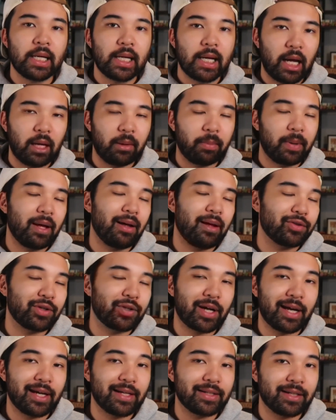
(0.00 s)
I
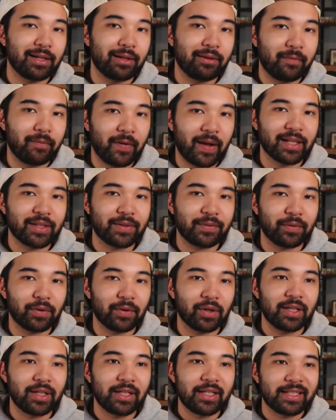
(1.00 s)
apologize in advance
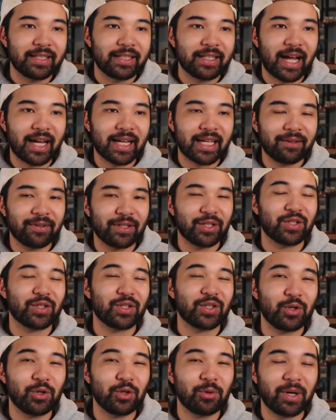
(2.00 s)
for not giving
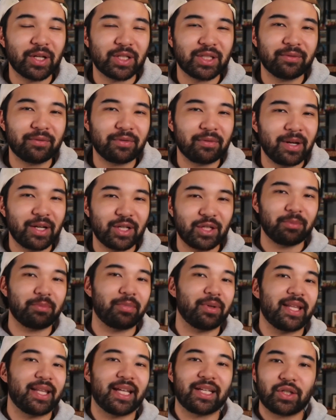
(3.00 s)
too much information,
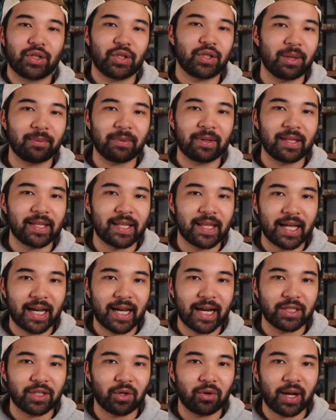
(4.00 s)
but that's just something that
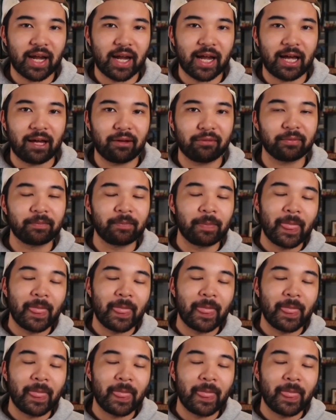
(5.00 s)
I don't have.